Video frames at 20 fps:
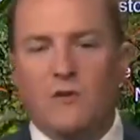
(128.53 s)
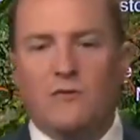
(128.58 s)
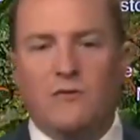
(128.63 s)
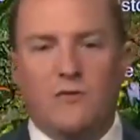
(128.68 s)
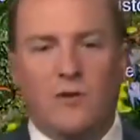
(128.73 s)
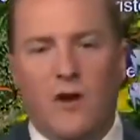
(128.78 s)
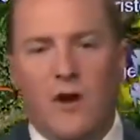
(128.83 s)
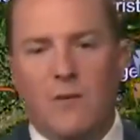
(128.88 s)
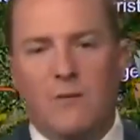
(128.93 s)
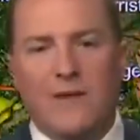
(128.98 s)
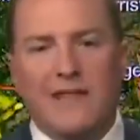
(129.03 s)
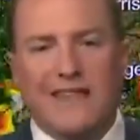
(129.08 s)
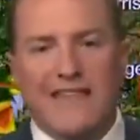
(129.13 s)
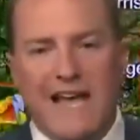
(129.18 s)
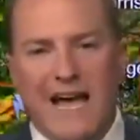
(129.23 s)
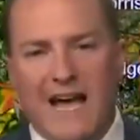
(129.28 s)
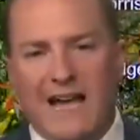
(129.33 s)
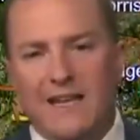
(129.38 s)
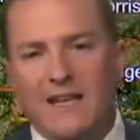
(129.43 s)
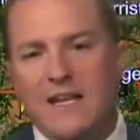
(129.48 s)
from
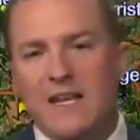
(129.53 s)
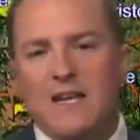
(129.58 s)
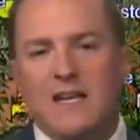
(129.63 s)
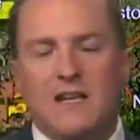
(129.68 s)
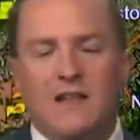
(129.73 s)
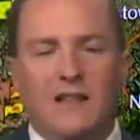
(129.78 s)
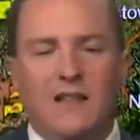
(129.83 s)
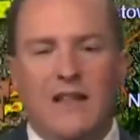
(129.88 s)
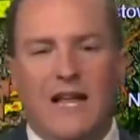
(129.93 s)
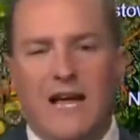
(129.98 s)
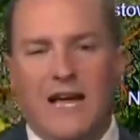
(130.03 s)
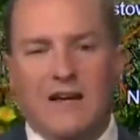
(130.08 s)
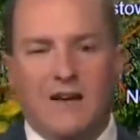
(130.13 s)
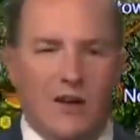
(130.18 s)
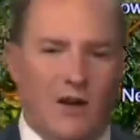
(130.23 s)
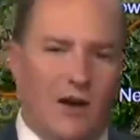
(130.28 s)
that. Lot